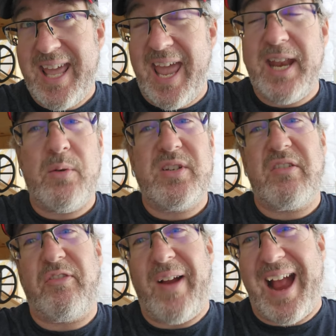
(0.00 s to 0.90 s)
and it was
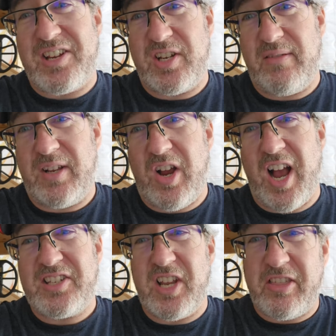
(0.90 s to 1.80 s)
a fraction of the
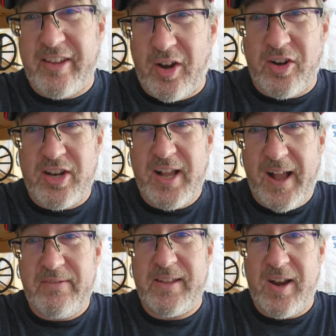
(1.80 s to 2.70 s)
cost, a third
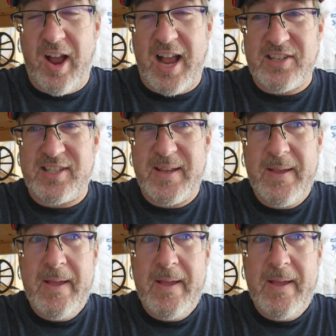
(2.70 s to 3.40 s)
of the cost.